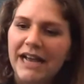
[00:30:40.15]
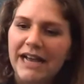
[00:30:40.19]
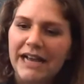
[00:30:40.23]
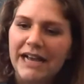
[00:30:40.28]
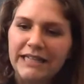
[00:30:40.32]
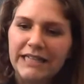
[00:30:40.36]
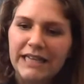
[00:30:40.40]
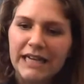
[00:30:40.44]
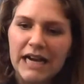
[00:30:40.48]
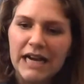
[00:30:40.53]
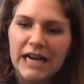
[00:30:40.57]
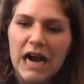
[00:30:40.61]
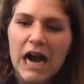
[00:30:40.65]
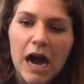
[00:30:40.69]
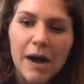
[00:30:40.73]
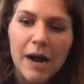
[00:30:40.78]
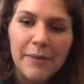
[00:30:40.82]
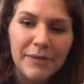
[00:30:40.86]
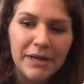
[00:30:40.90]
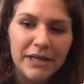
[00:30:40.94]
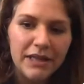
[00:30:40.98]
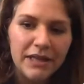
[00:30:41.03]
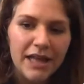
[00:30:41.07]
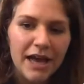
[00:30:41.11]
is it
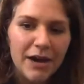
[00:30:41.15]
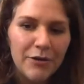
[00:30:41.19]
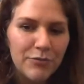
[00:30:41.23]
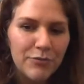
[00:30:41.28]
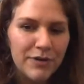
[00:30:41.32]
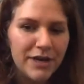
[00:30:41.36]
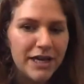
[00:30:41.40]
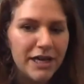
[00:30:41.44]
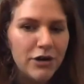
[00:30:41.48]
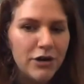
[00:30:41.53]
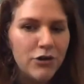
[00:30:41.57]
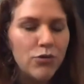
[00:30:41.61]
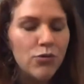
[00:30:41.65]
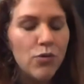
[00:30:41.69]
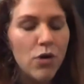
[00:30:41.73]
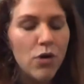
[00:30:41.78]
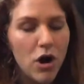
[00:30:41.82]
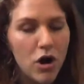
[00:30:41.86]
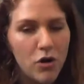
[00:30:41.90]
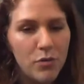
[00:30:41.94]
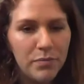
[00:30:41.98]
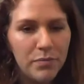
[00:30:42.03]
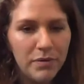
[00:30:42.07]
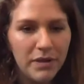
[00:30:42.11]
common that we
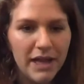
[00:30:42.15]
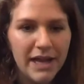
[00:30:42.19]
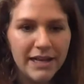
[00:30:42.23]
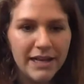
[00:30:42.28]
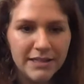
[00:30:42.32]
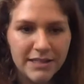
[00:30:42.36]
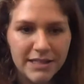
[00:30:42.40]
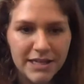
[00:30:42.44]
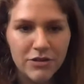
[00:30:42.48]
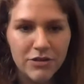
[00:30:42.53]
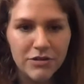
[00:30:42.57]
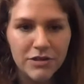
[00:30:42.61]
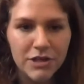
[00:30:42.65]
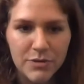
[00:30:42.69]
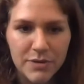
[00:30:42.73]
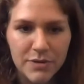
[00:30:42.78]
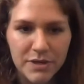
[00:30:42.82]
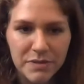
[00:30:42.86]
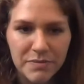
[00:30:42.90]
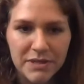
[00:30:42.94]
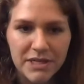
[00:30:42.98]
grow plants here at the U.S.